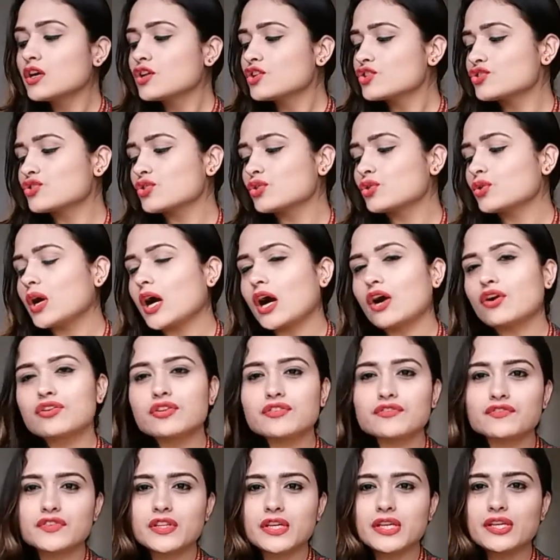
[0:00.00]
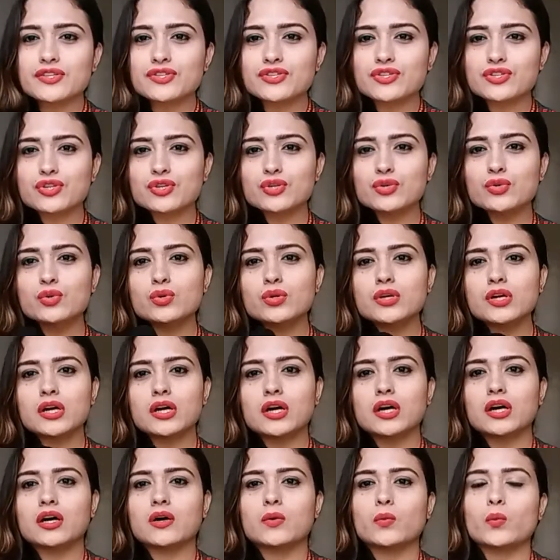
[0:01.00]
So out of these two,
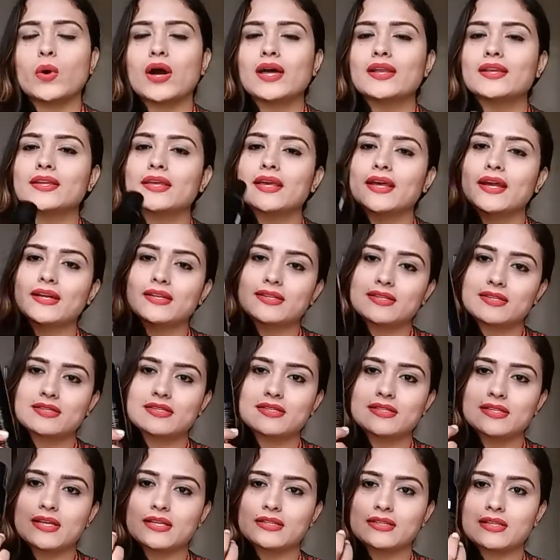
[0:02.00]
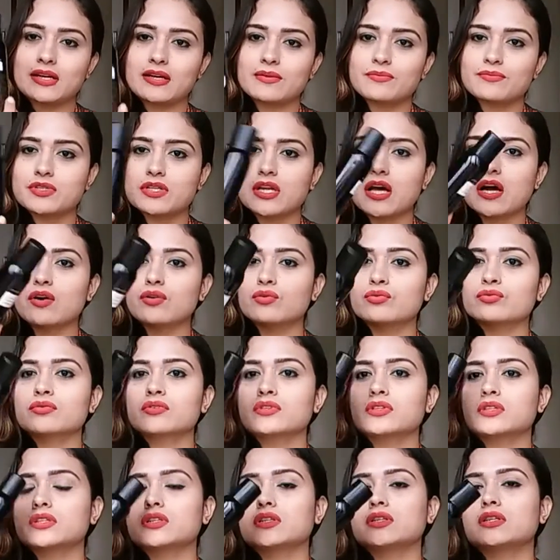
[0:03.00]
one gets a thumbs down.